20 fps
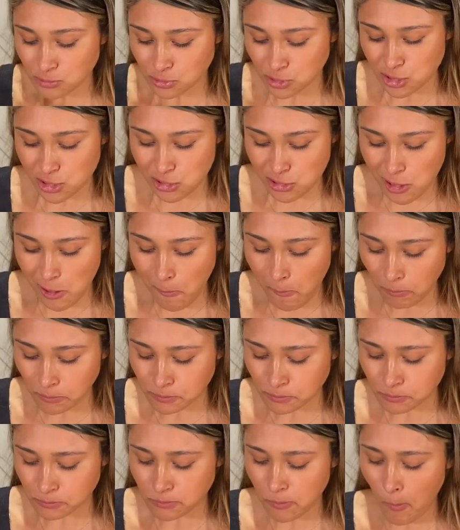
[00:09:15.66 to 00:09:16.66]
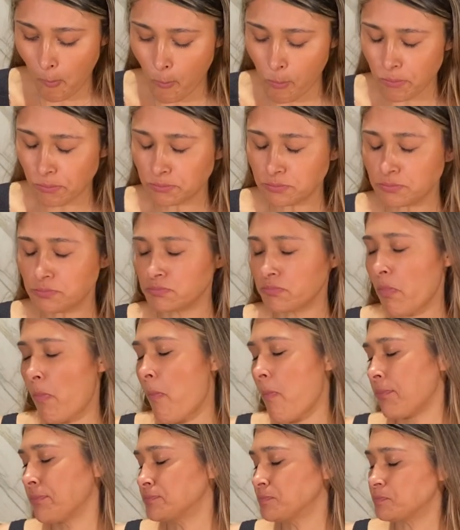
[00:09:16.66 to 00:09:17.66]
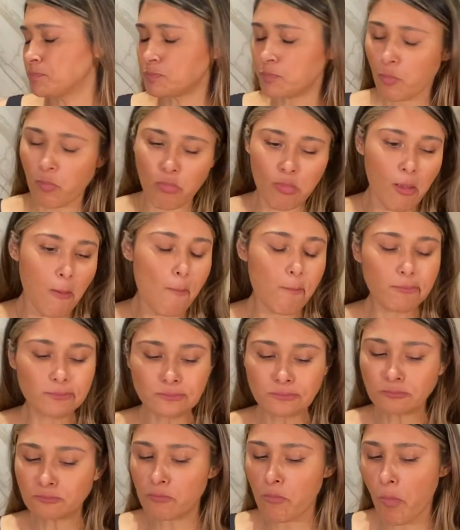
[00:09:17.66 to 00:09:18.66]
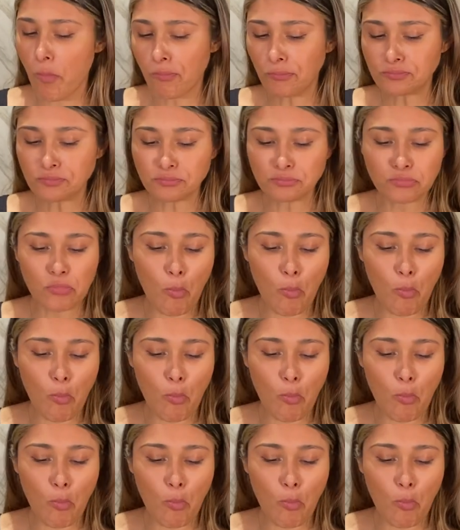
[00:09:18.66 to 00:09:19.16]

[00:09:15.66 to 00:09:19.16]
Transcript: Chili. Mm. Mm -mm -mm. Mm.